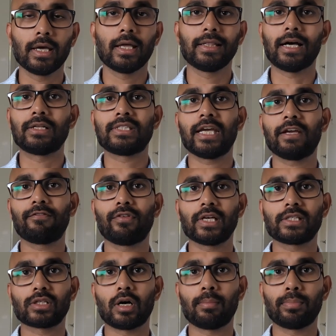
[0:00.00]
Now, take for
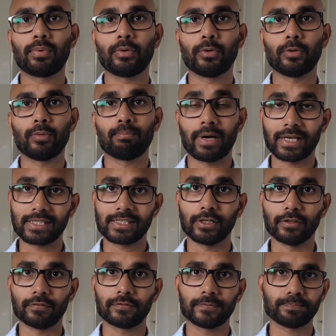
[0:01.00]
example
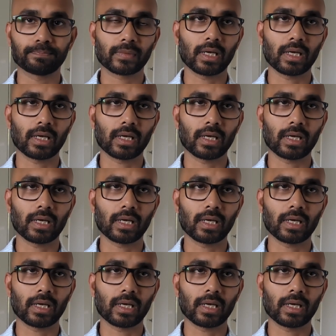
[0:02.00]
myself.